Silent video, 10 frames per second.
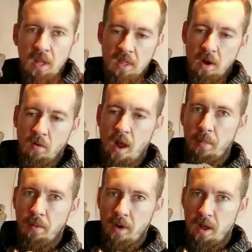that'll
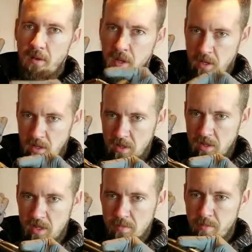wrap around
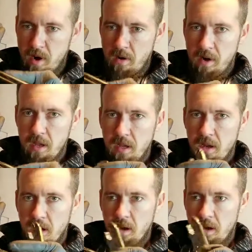this bar right
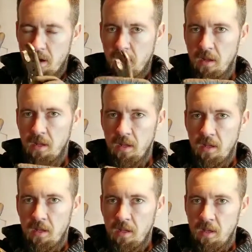here,
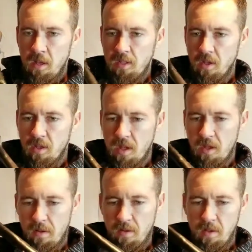so that
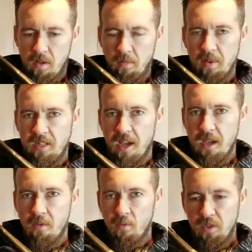it'll be
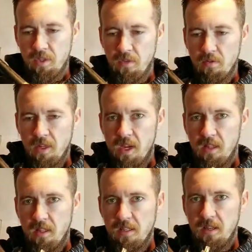tight. Once you tighten
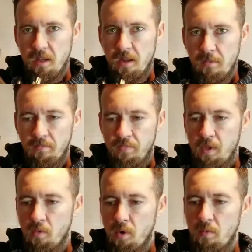this nut up, it
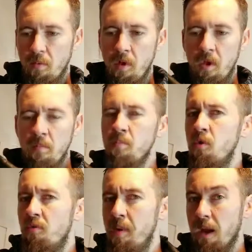won't
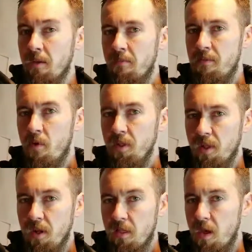move back and forth
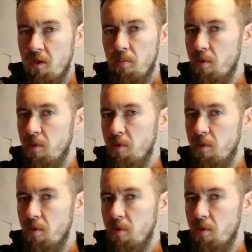like that.